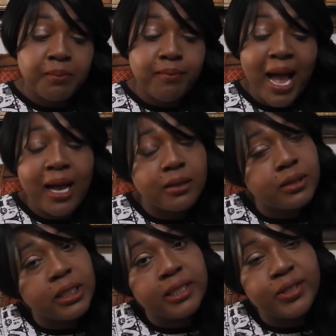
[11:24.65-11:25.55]

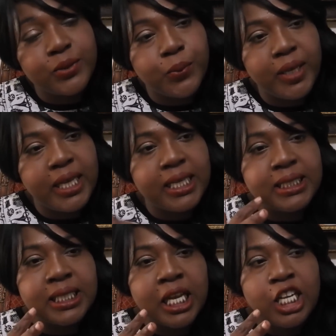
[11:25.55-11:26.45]
mildly
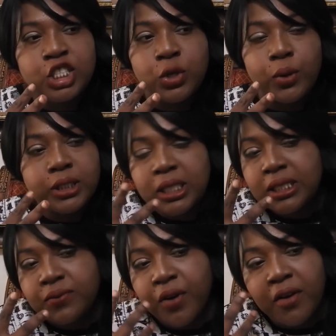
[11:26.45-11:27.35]
sweet, so
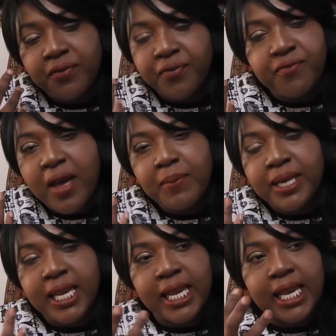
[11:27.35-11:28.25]
it's very
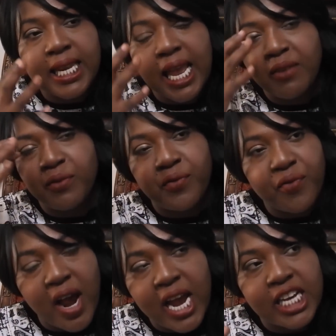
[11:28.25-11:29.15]
feminine and
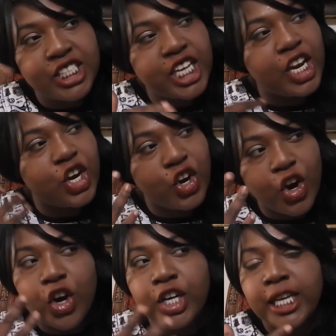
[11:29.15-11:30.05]
fresh and
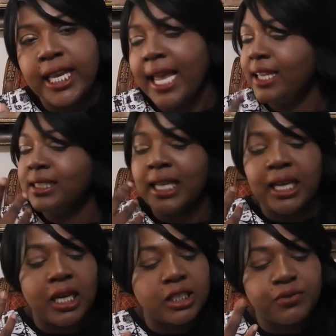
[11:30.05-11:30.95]
girly and
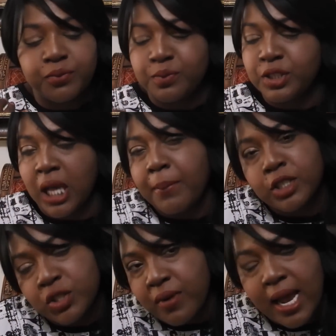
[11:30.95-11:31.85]
like a
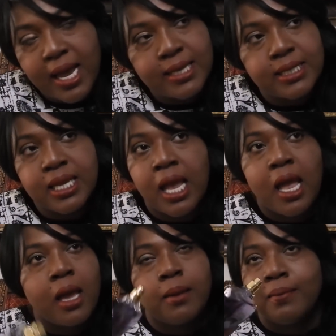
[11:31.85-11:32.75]
summer dress
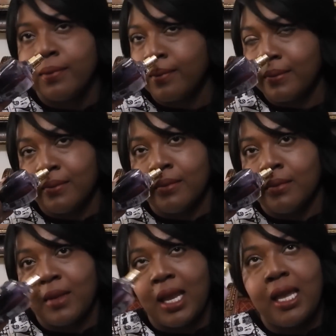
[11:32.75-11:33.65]

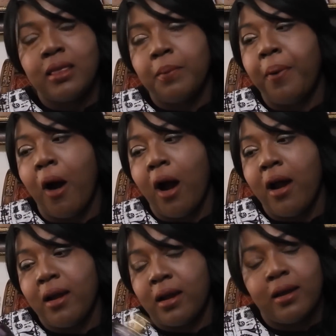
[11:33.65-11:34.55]
in the
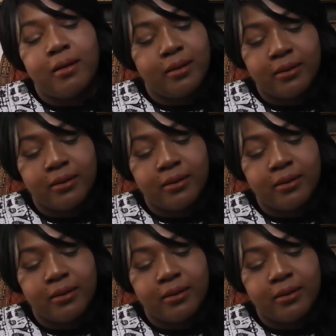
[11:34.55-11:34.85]
park.